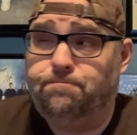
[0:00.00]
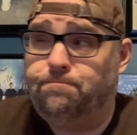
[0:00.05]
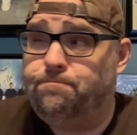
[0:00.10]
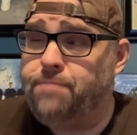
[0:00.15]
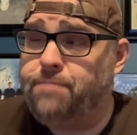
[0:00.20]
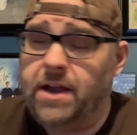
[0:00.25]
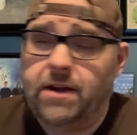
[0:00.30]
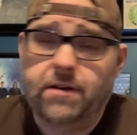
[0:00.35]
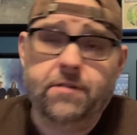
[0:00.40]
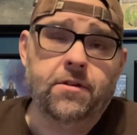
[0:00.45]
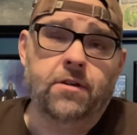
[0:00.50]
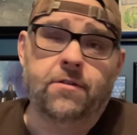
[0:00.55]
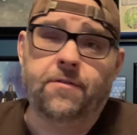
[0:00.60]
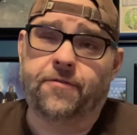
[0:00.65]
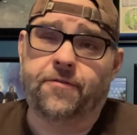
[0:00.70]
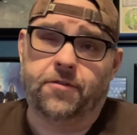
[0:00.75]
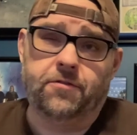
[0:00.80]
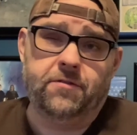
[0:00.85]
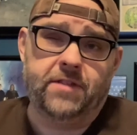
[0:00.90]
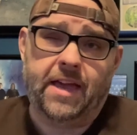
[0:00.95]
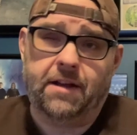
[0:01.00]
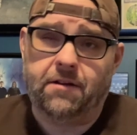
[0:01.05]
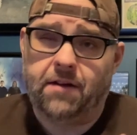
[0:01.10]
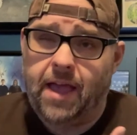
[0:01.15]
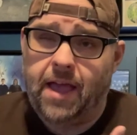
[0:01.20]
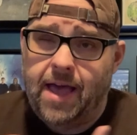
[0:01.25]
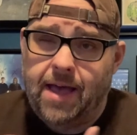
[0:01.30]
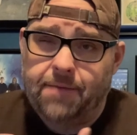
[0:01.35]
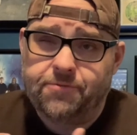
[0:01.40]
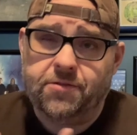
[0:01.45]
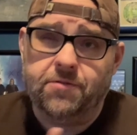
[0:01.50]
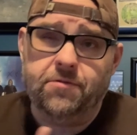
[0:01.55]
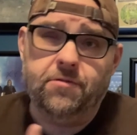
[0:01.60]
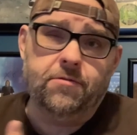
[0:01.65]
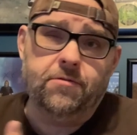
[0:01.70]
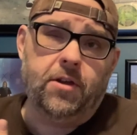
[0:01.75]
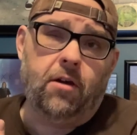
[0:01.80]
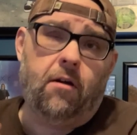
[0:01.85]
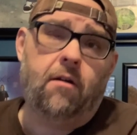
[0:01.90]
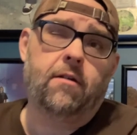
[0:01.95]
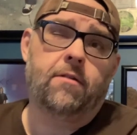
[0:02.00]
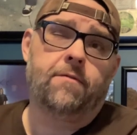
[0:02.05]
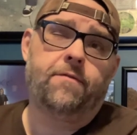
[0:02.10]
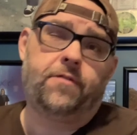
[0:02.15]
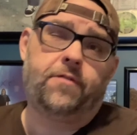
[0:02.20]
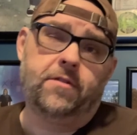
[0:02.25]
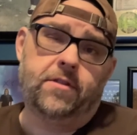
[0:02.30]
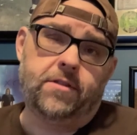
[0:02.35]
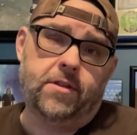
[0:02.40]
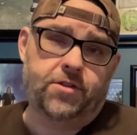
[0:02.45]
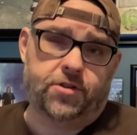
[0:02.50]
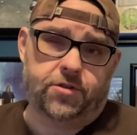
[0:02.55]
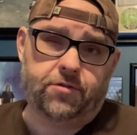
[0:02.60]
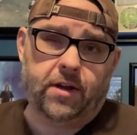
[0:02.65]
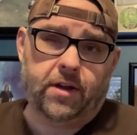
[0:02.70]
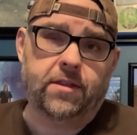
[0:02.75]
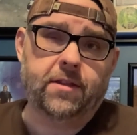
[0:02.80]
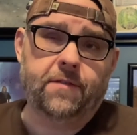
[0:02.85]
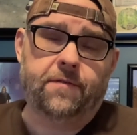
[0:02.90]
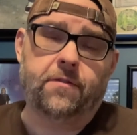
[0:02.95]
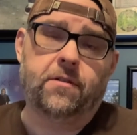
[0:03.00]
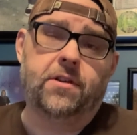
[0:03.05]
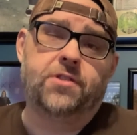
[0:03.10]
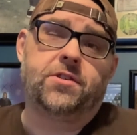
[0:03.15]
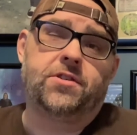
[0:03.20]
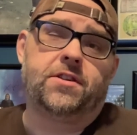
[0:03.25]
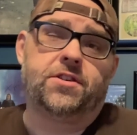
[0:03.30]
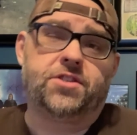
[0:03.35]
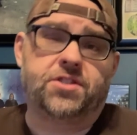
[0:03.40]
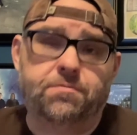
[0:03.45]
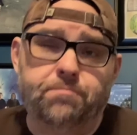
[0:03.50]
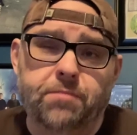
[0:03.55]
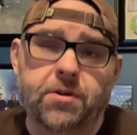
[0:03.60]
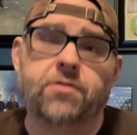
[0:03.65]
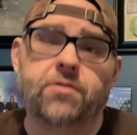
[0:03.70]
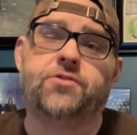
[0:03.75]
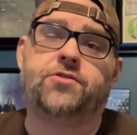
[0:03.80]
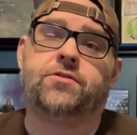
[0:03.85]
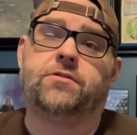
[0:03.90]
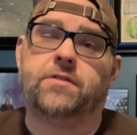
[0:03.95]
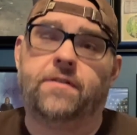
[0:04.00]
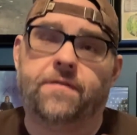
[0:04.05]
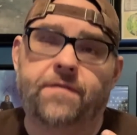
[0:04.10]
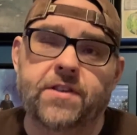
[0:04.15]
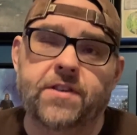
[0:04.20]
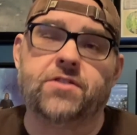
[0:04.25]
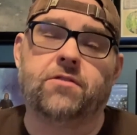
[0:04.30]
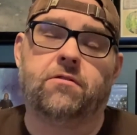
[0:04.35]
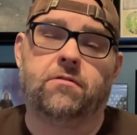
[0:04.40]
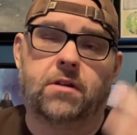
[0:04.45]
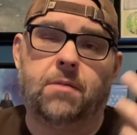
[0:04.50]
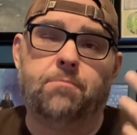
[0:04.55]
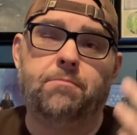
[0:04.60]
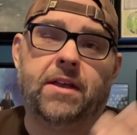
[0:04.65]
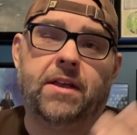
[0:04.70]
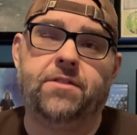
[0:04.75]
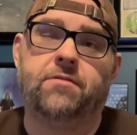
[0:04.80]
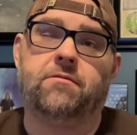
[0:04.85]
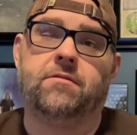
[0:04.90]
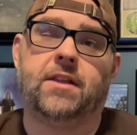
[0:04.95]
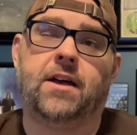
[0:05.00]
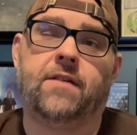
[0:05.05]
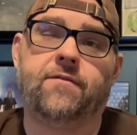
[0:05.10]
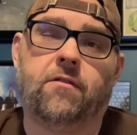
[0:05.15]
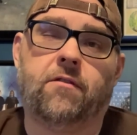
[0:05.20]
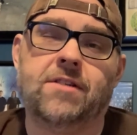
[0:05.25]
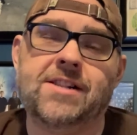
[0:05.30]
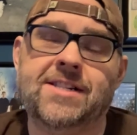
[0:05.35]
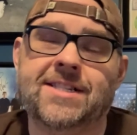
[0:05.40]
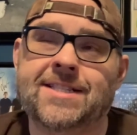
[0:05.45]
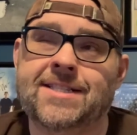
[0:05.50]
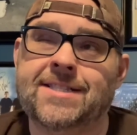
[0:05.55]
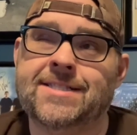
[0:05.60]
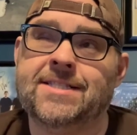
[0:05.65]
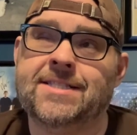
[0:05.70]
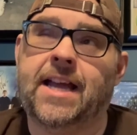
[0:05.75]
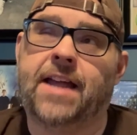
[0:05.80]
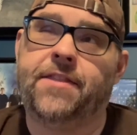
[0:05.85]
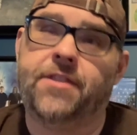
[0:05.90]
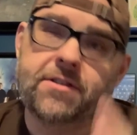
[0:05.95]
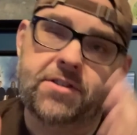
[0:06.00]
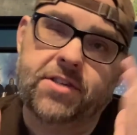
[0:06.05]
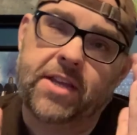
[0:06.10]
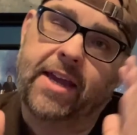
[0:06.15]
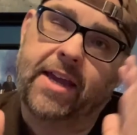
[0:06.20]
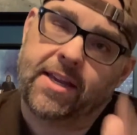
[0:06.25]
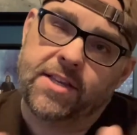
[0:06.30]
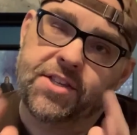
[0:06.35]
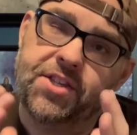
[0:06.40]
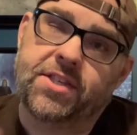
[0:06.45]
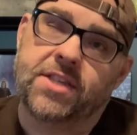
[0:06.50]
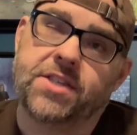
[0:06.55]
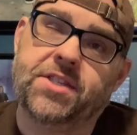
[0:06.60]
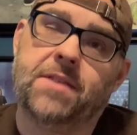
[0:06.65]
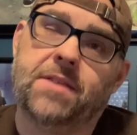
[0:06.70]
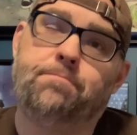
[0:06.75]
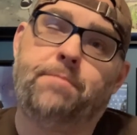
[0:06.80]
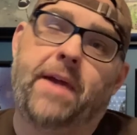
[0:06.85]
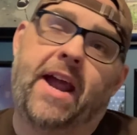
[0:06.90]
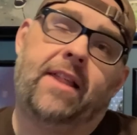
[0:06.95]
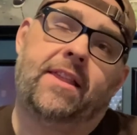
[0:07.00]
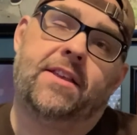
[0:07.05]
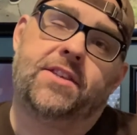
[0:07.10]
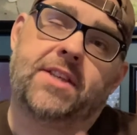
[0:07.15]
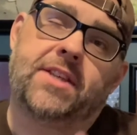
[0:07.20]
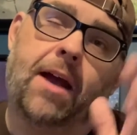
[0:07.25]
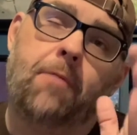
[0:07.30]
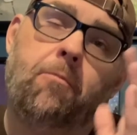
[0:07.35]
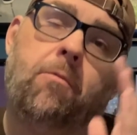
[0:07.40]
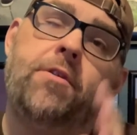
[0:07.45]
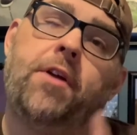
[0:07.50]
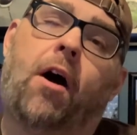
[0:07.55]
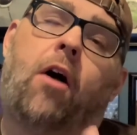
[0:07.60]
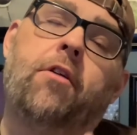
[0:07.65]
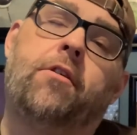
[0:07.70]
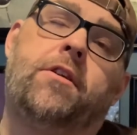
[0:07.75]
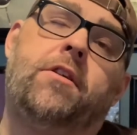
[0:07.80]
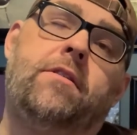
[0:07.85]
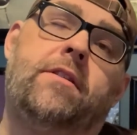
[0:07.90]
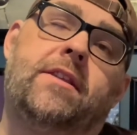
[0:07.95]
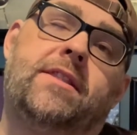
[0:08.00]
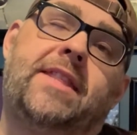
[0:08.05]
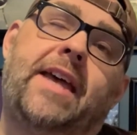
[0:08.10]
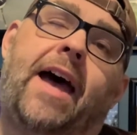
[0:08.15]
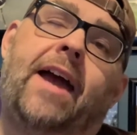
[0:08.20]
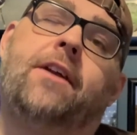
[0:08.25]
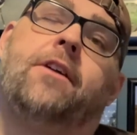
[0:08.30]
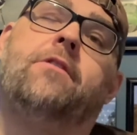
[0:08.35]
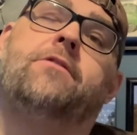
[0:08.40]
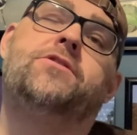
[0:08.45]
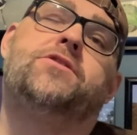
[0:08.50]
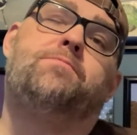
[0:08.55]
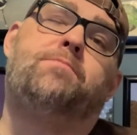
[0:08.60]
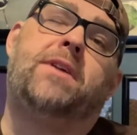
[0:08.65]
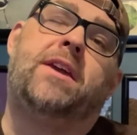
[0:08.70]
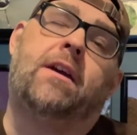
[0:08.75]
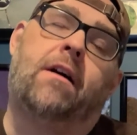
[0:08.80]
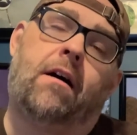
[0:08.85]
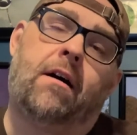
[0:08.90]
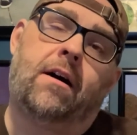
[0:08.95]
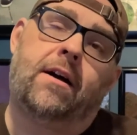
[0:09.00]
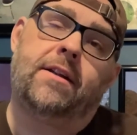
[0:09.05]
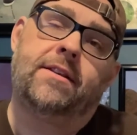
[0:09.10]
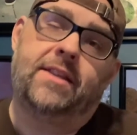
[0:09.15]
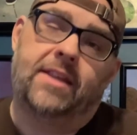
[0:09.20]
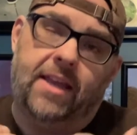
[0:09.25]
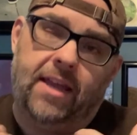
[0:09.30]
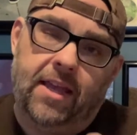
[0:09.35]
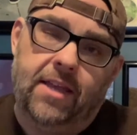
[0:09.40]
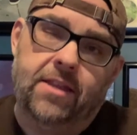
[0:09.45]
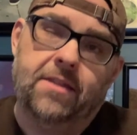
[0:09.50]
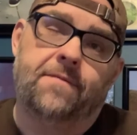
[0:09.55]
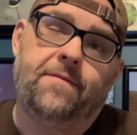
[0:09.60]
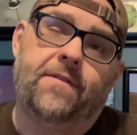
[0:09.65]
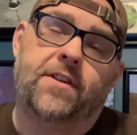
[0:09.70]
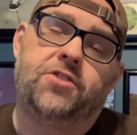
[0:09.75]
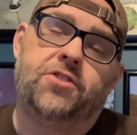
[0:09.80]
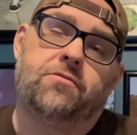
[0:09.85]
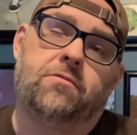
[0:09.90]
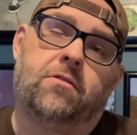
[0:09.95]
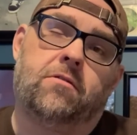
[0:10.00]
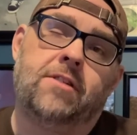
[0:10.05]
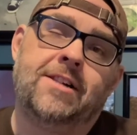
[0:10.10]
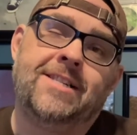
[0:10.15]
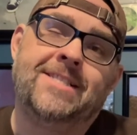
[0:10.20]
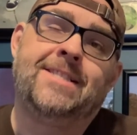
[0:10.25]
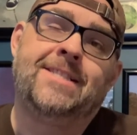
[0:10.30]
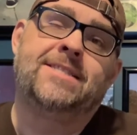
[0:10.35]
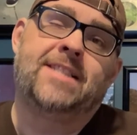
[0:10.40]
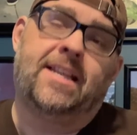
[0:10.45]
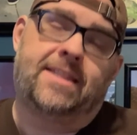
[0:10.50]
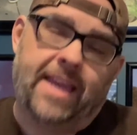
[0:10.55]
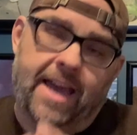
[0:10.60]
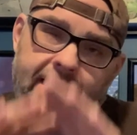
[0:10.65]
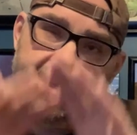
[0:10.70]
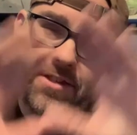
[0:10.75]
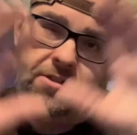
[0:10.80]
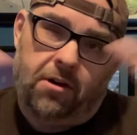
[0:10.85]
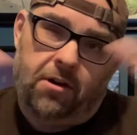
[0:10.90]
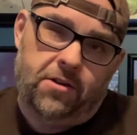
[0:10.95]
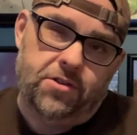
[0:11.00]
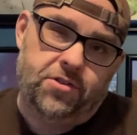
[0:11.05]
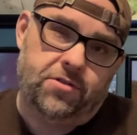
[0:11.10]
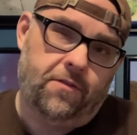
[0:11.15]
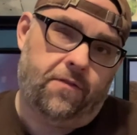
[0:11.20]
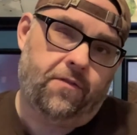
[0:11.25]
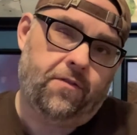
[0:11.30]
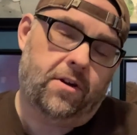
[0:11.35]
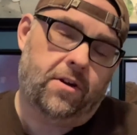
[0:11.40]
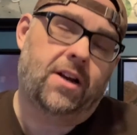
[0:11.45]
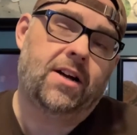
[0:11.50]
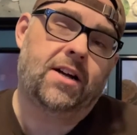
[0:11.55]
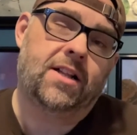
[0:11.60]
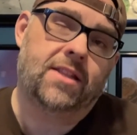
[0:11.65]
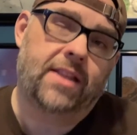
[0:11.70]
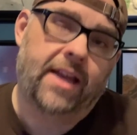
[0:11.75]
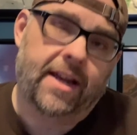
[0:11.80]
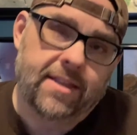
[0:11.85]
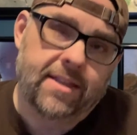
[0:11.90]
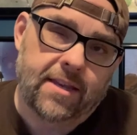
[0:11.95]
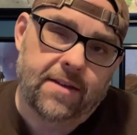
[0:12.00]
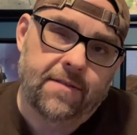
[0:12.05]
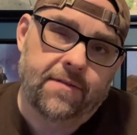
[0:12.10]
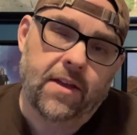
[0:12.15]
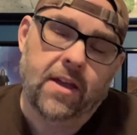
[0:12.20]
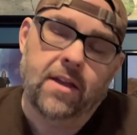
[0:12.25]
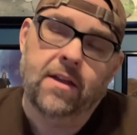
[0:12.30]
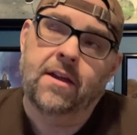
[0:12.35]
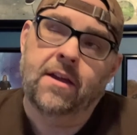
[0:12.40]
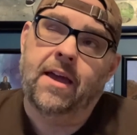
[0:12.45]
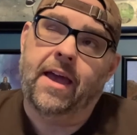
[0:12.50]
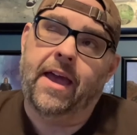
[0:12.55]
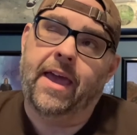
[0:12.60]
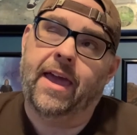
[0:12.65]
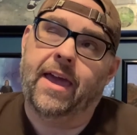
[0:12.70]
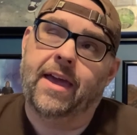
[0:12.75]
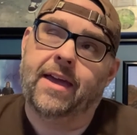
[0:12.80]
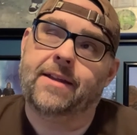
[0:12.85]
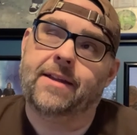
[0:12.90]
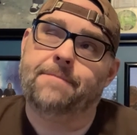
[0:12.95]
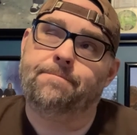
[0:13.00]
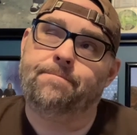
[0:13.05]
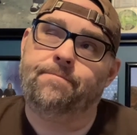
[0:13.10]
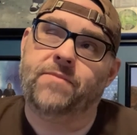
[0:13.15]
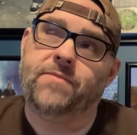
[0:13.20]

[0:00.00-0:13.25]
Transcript: bear no fruit, that are absolutely harmful and destructive for us on a spiritual and a physical and a mental level. And there's that consistent balance. And I would argue that that goes beyond the individual, that that is also for a collective. And